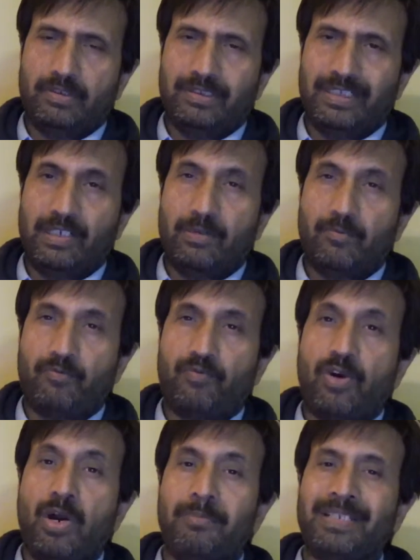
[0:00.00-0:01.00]
they
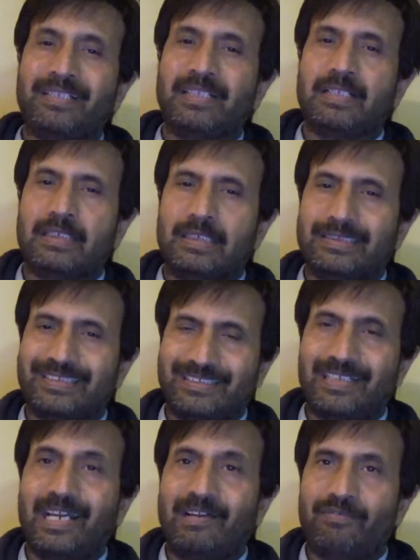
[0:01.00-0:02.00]
form in the
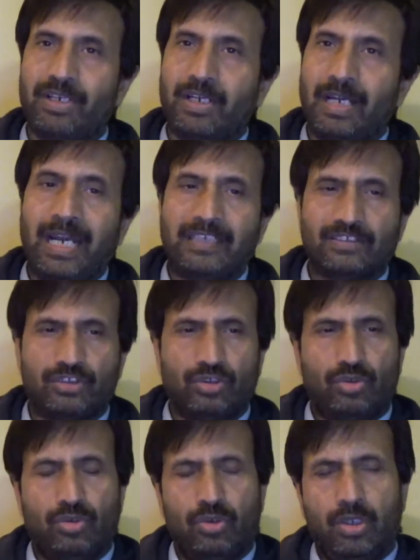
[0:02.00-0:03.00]
salivary glands,
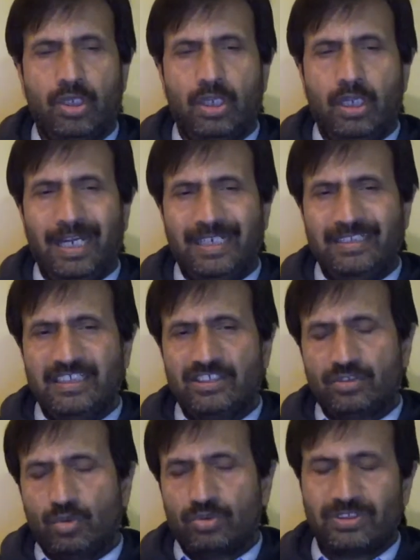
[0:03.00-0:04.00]
you know, and these
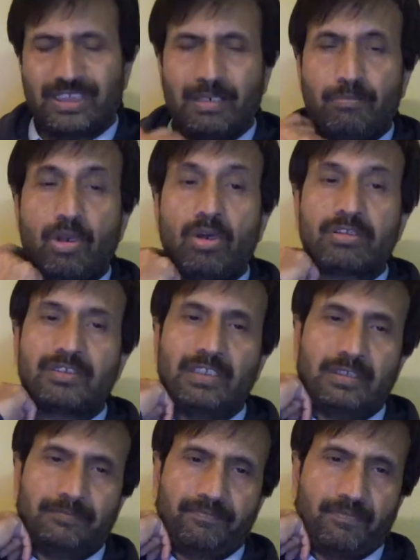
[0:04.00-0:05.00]
stones can block
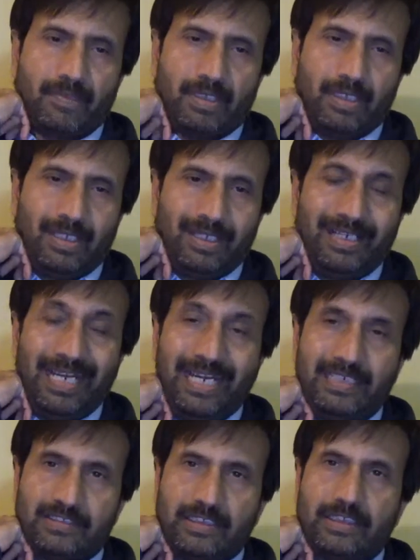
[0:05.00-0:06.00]
the uh,
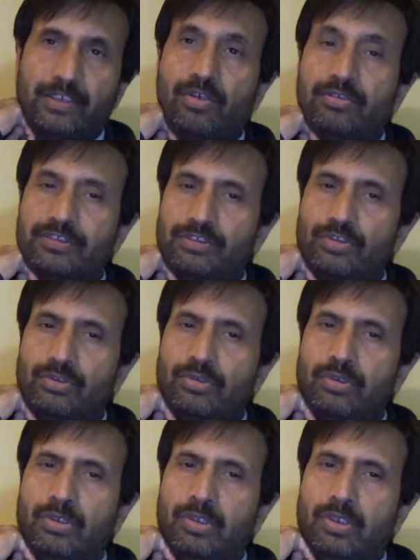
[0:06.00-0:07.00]
glands and the ducts, you
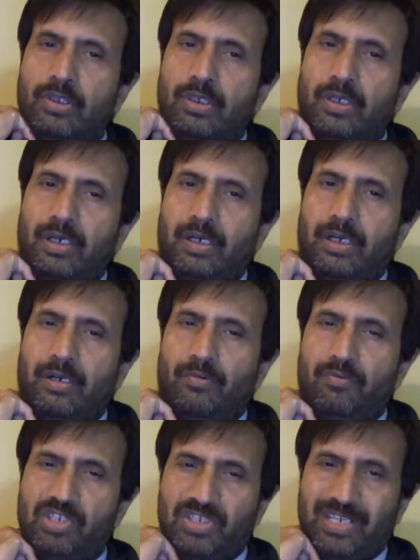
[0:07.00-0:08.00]
know, uh,
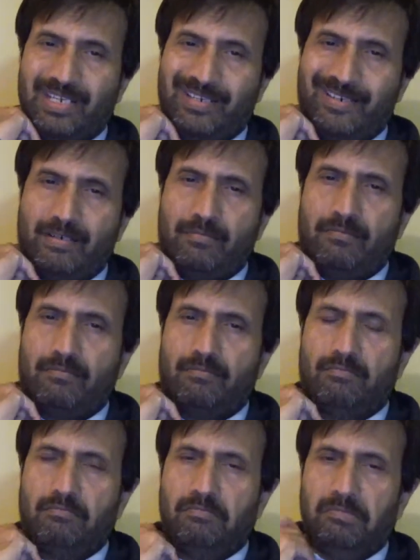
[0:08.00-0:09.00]
which can uh,
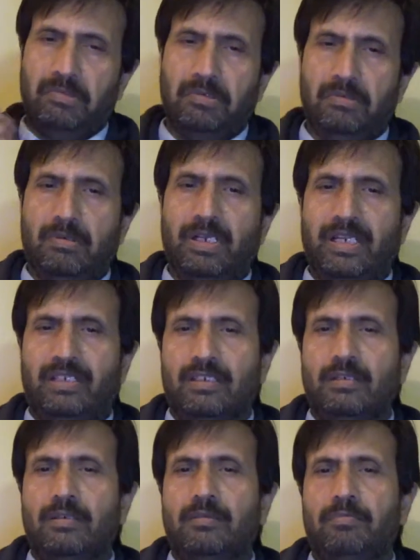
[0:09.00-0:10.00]

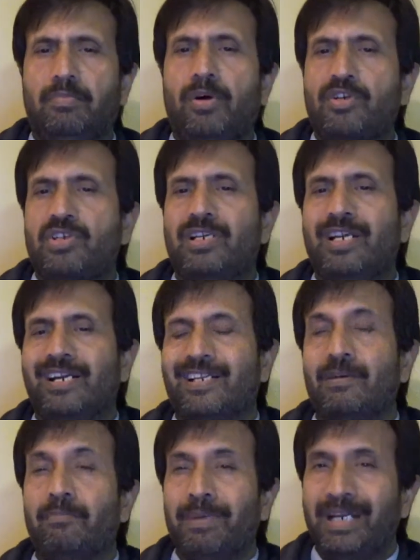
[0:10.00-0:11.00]
like partially or
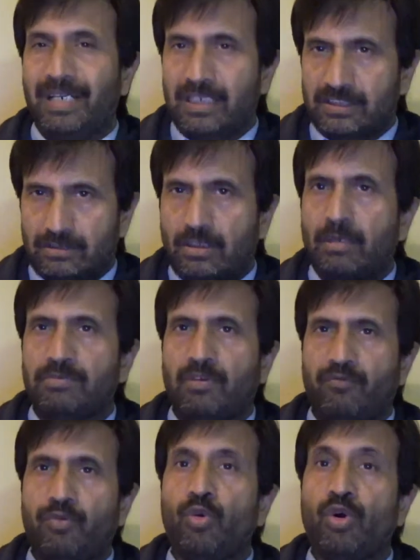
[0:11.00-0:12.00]
completely stop
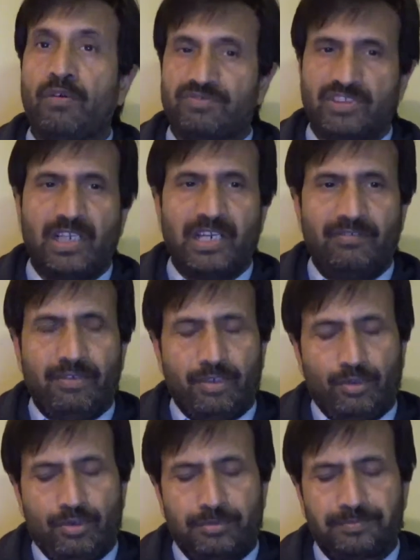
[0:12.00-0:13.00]
the flow of saliva,
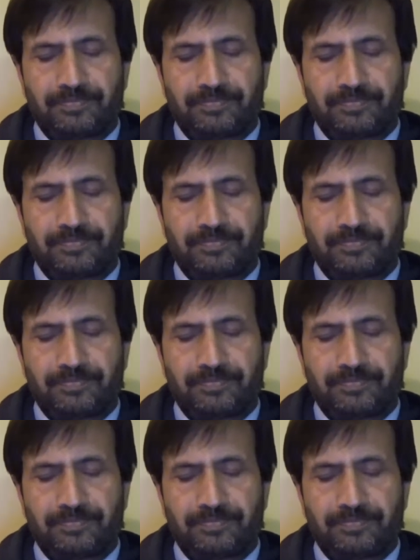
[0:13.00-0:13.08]
you know.